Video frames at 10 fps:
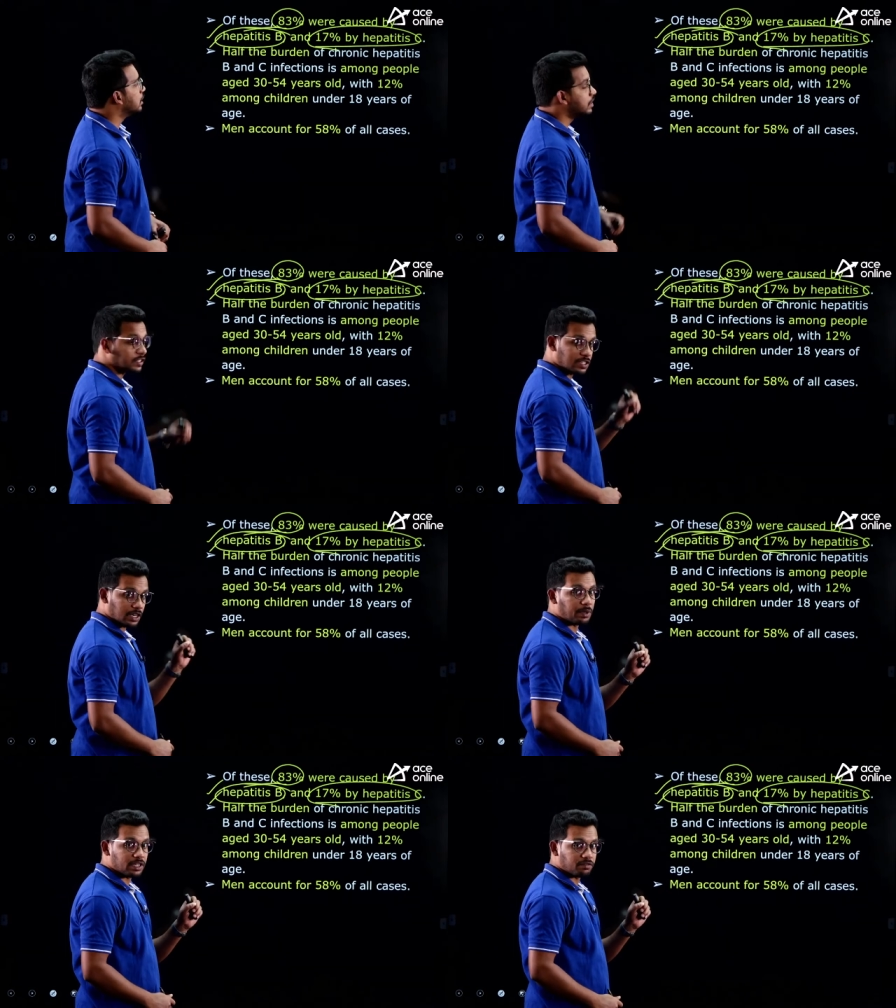This
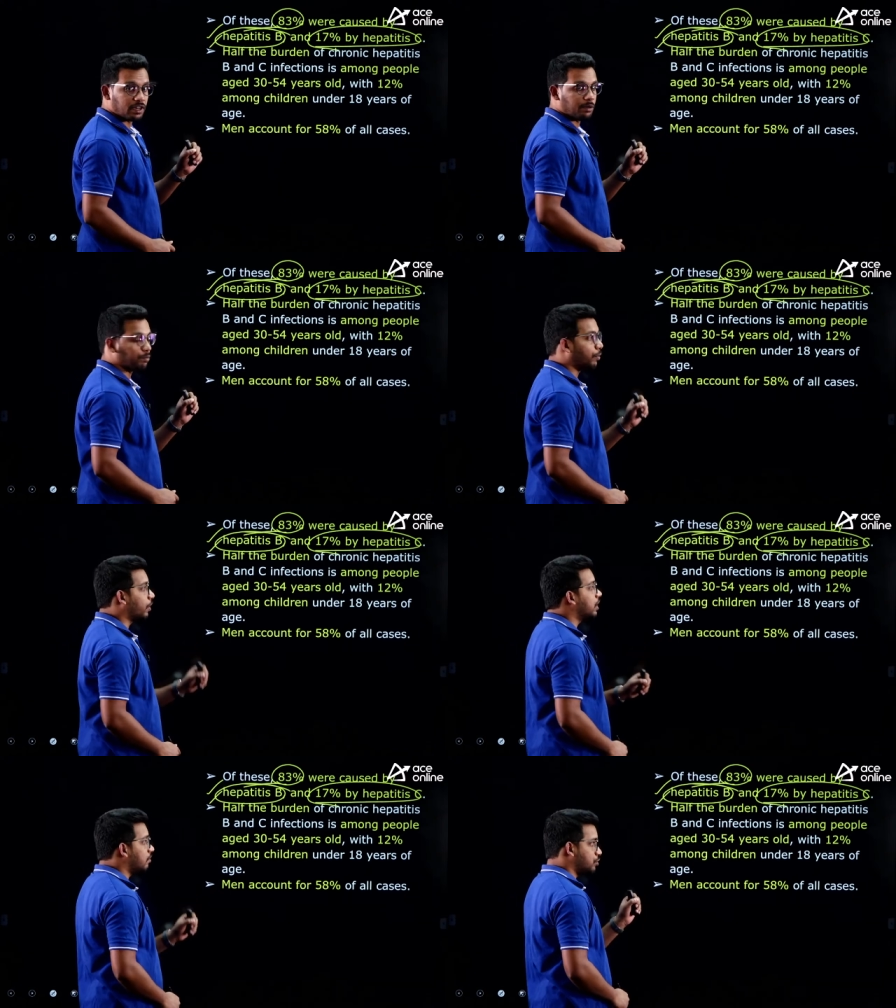statement is very
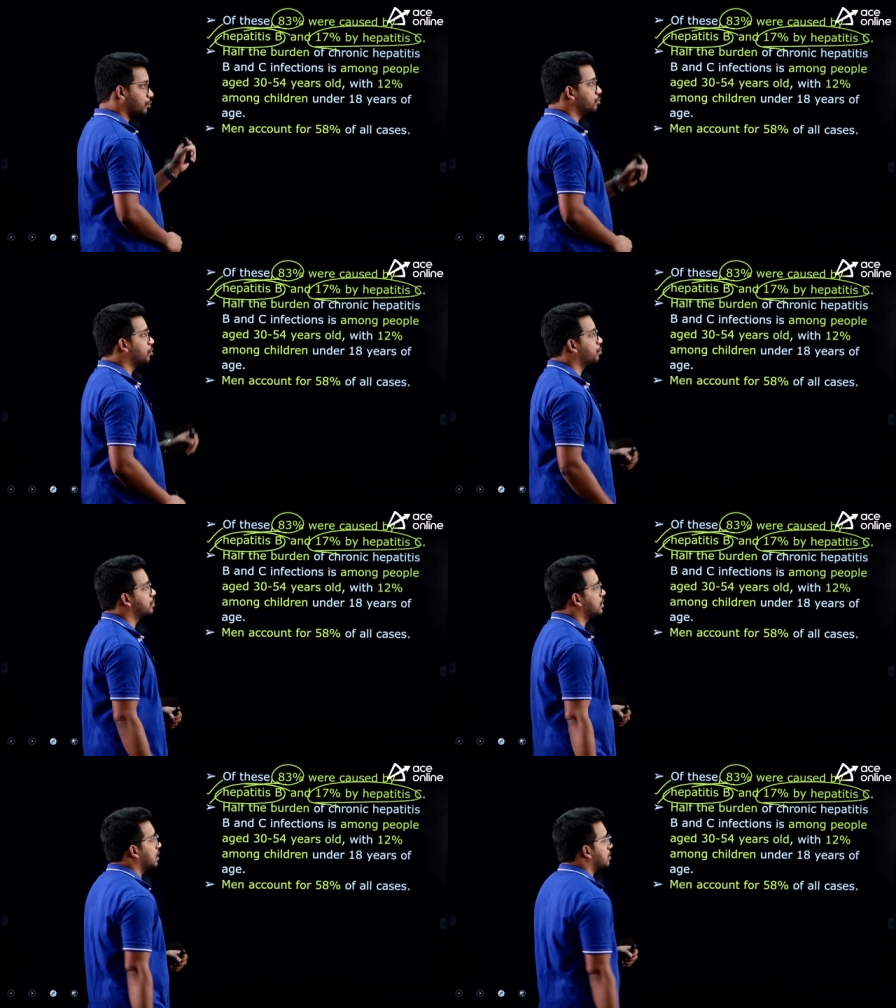important we will show you the
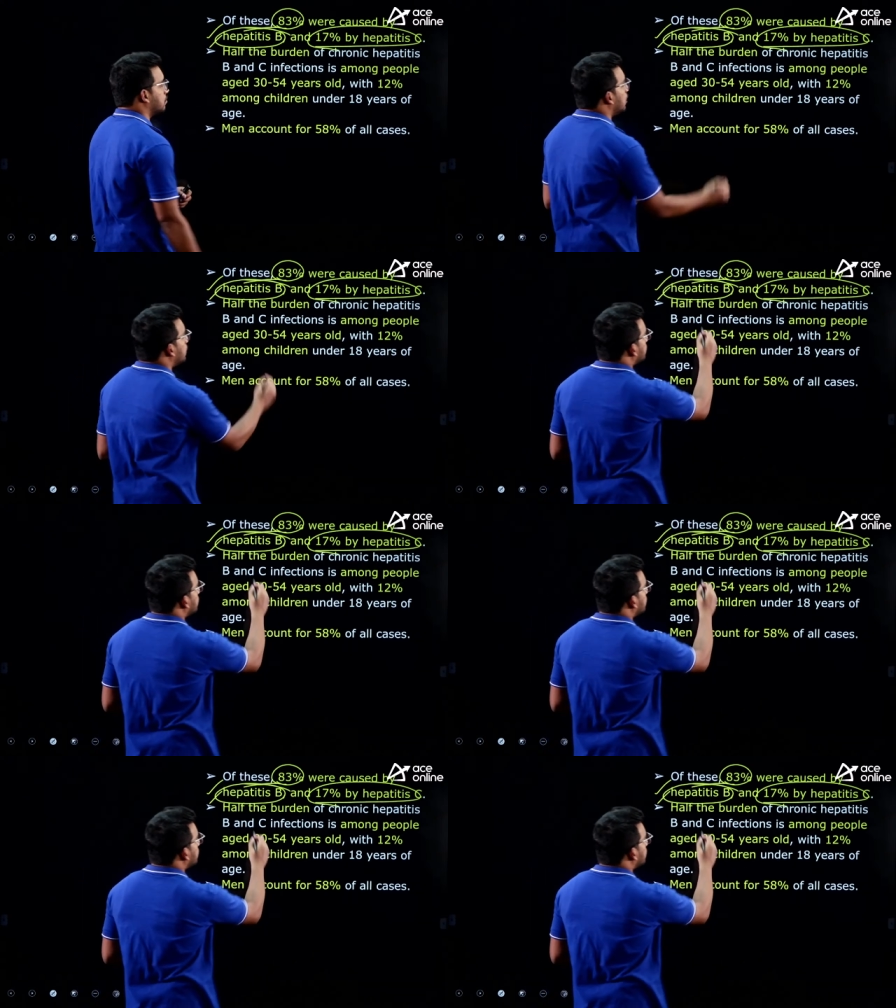question as well.